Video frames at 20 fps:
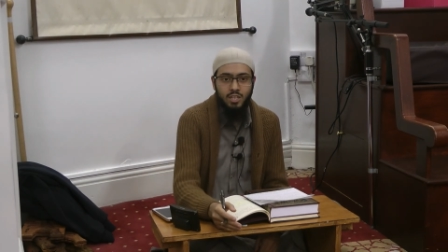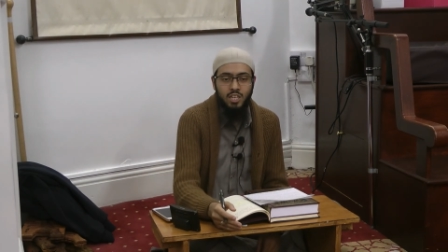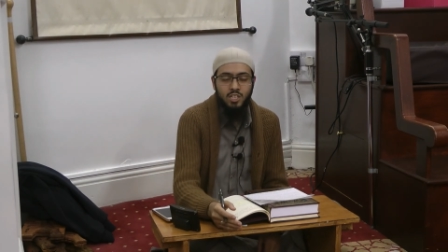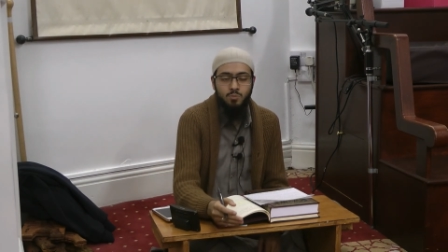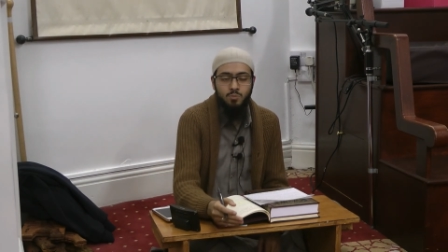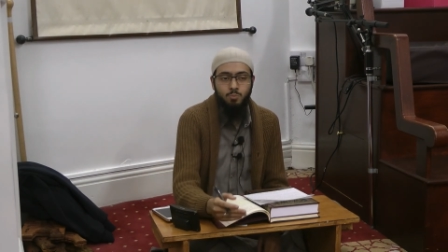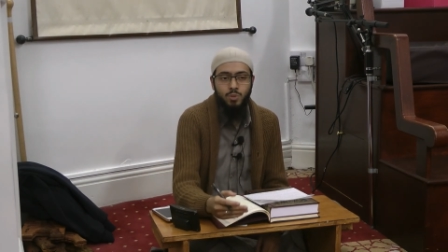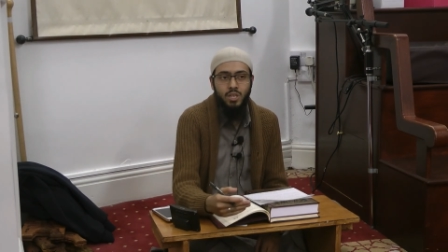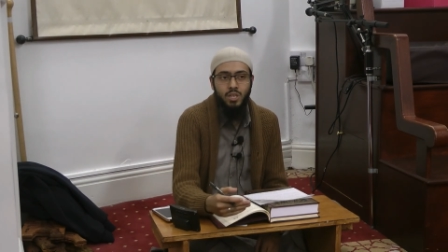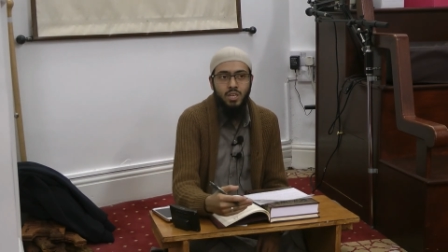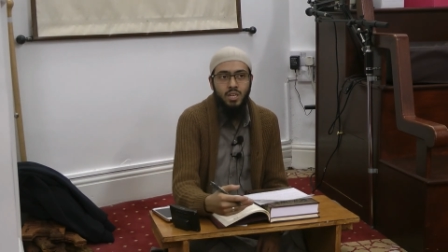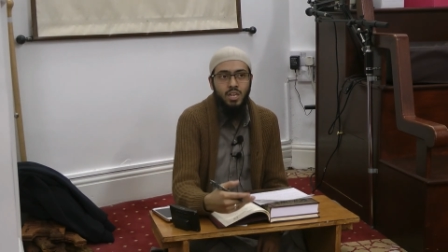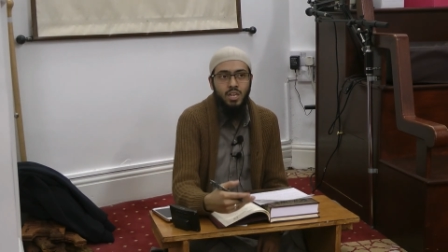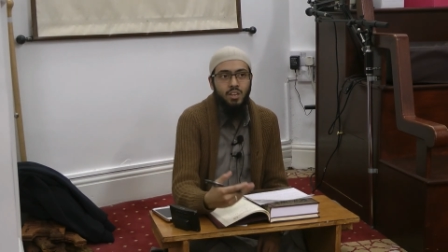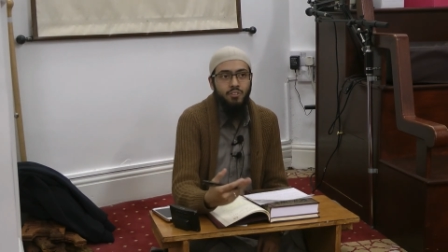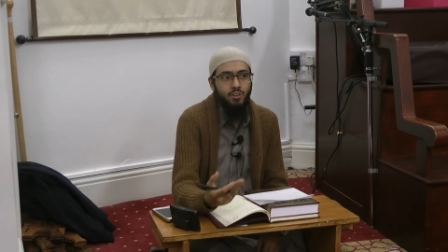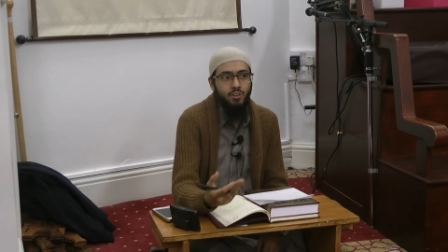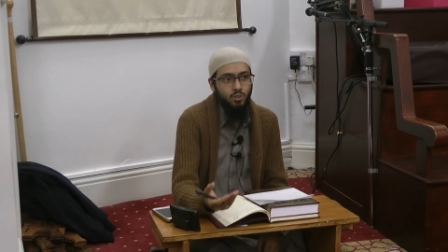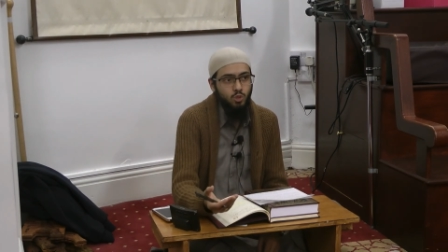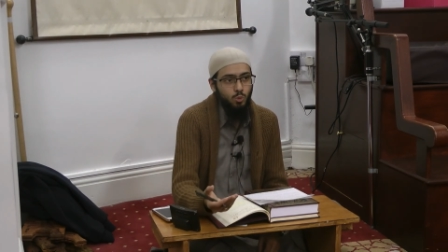as being
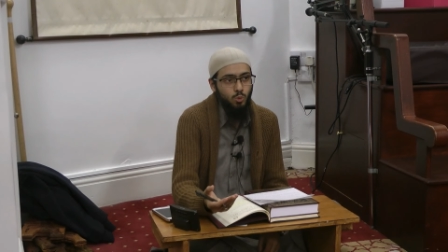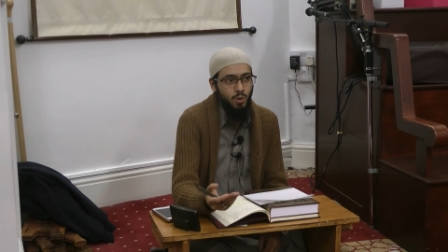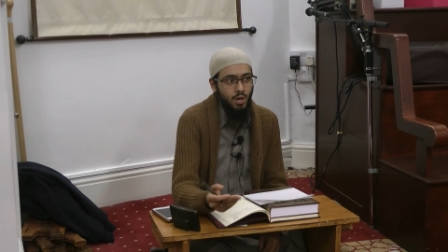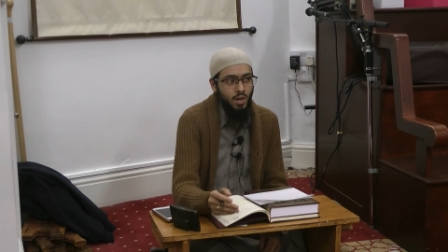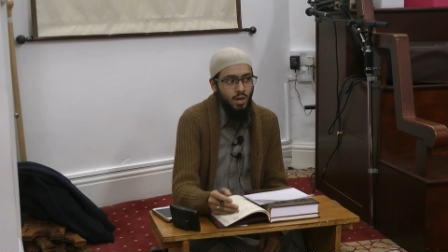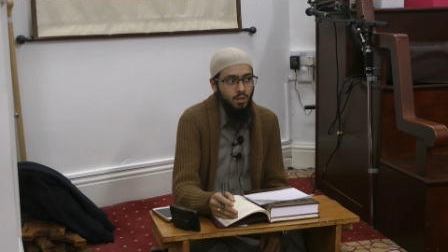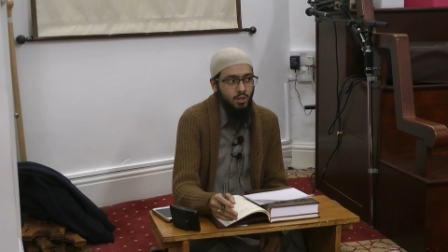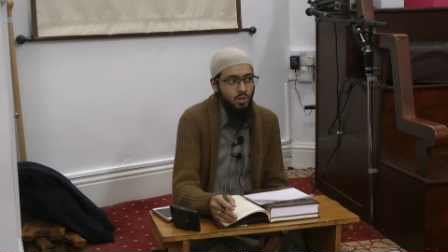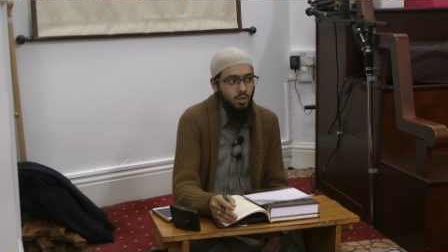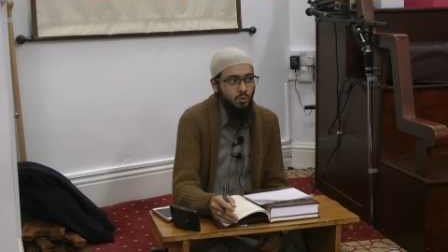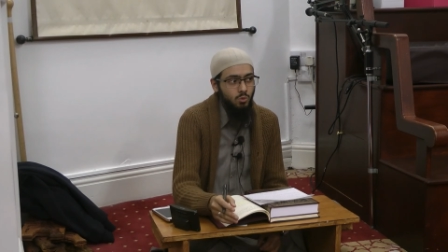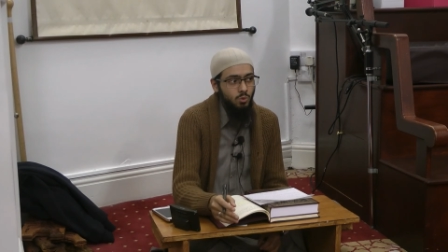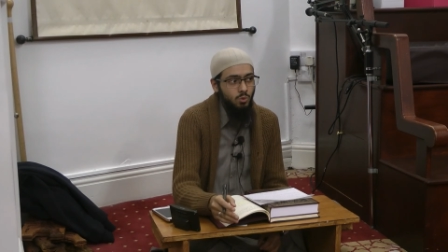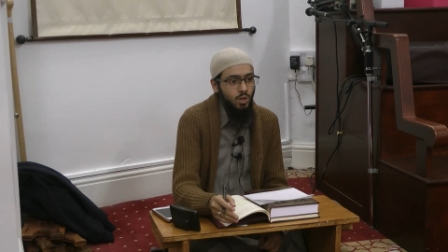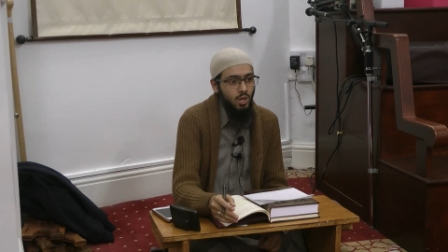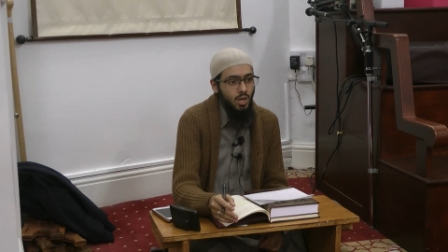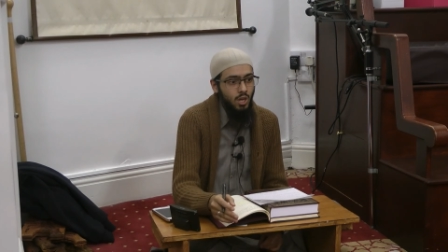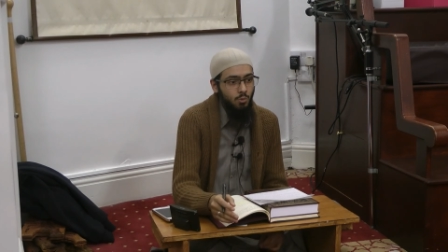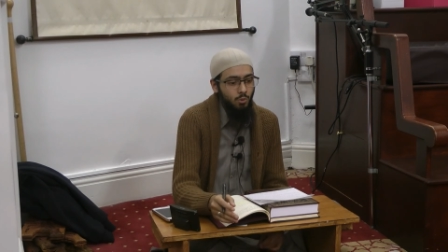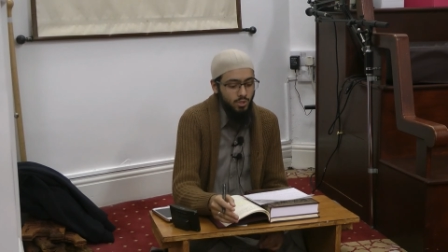living
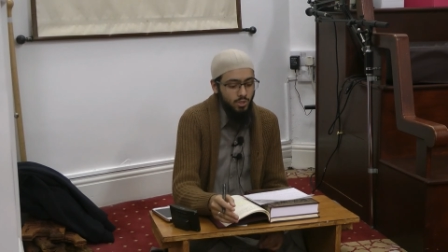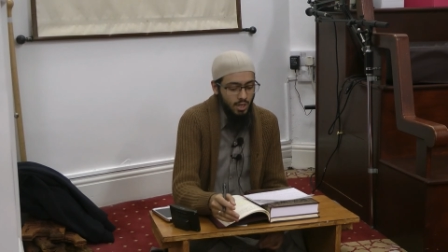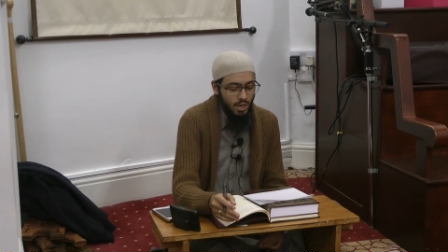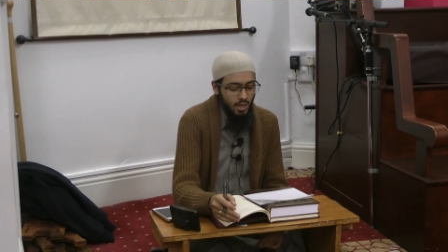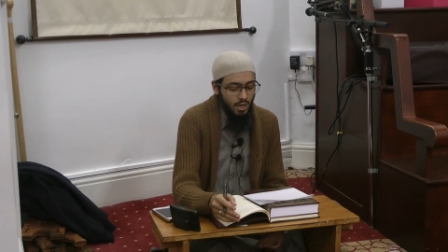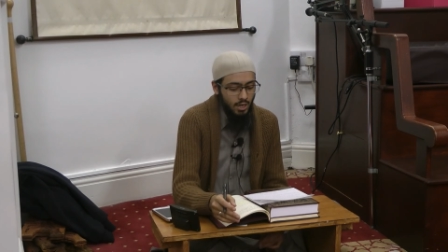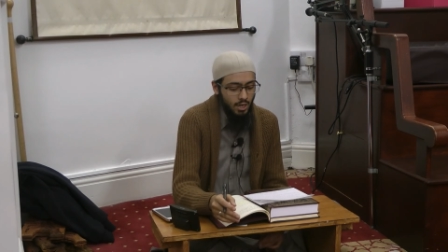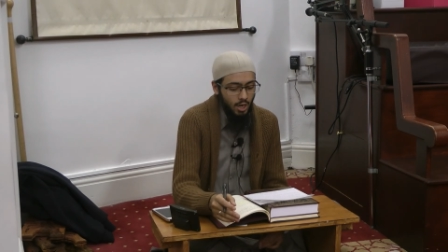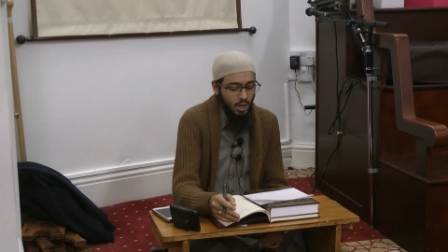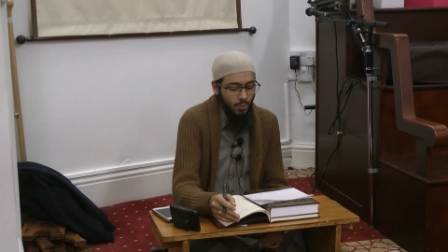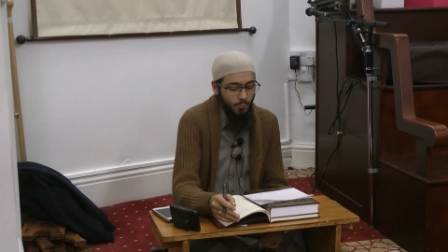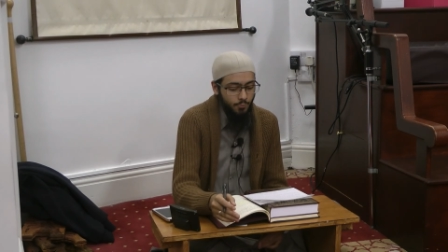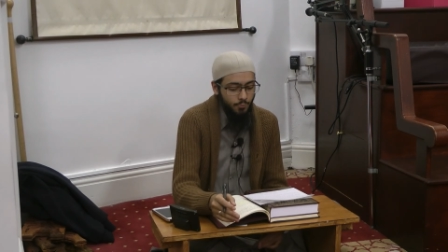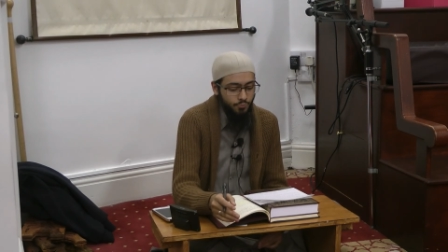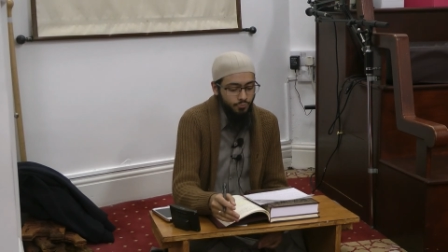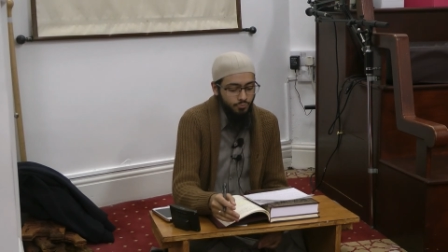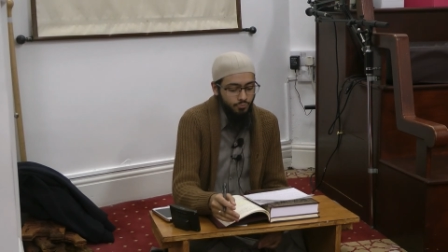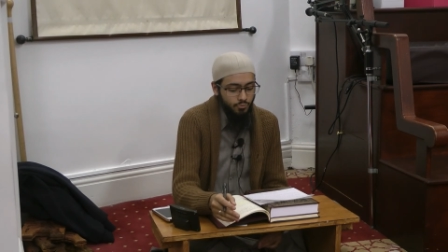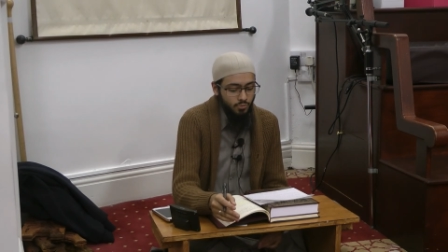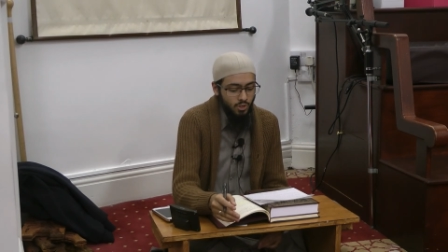subhanahu wa ta'ala.
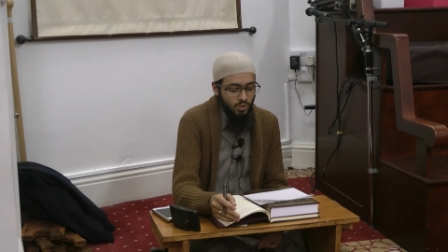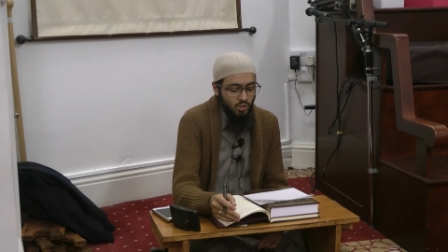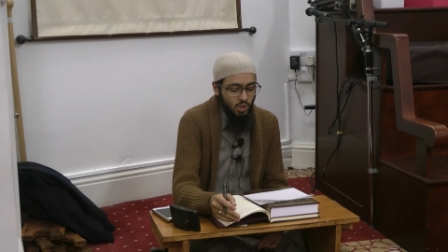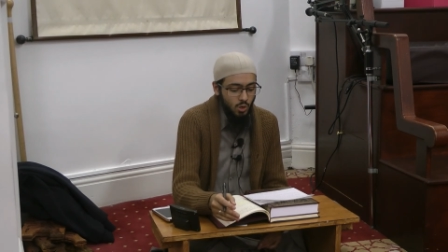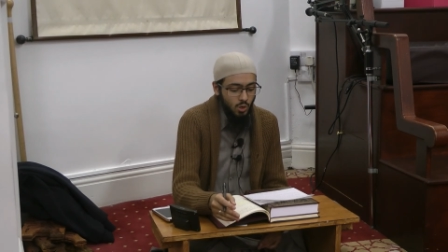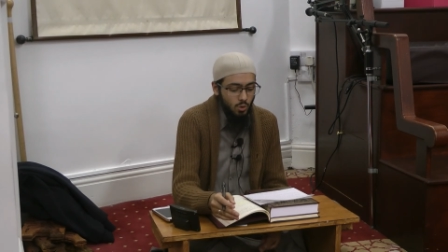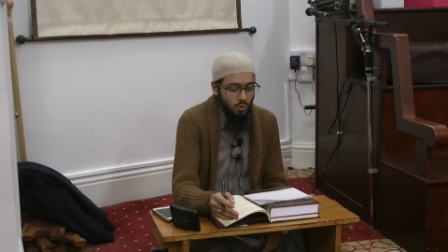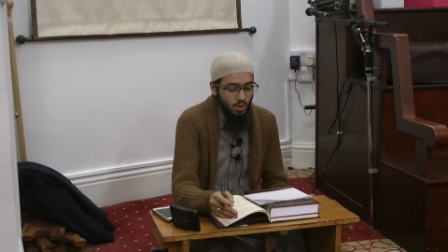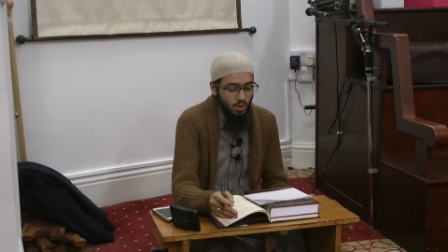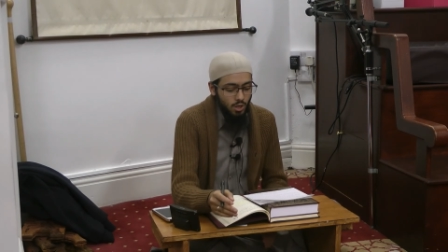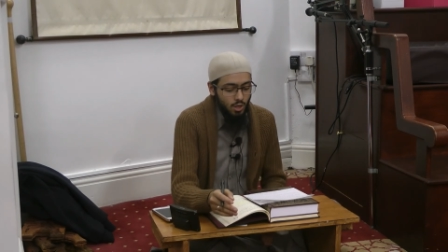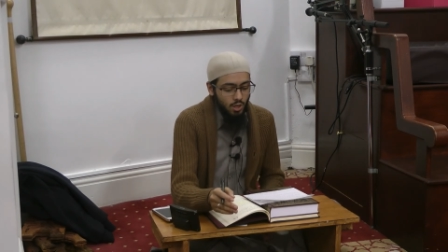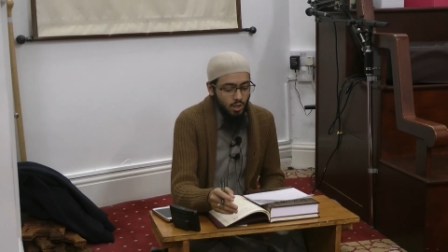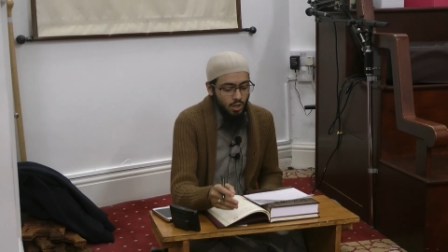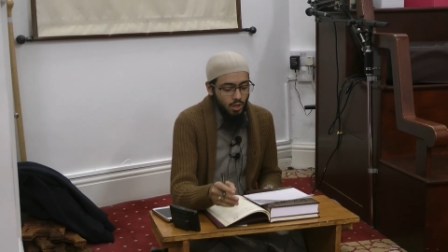So